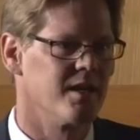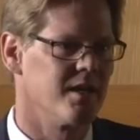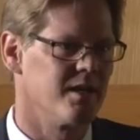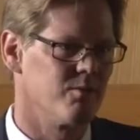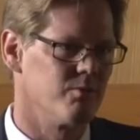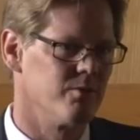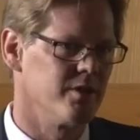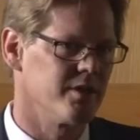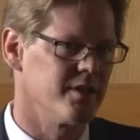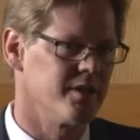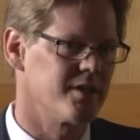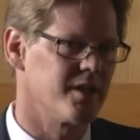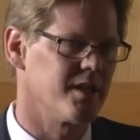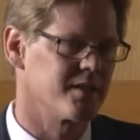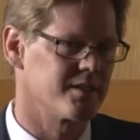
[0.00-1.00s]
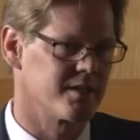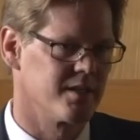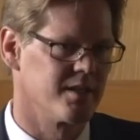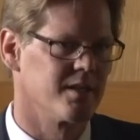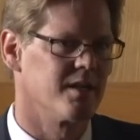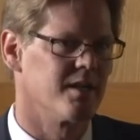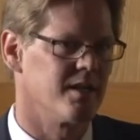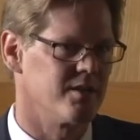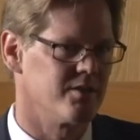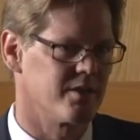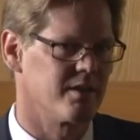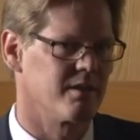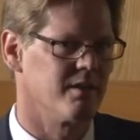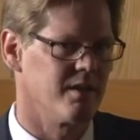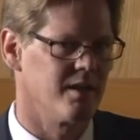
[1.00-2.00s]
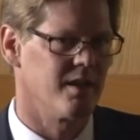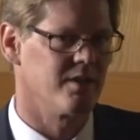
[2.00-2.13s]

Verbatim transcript: and it really takes an, edu an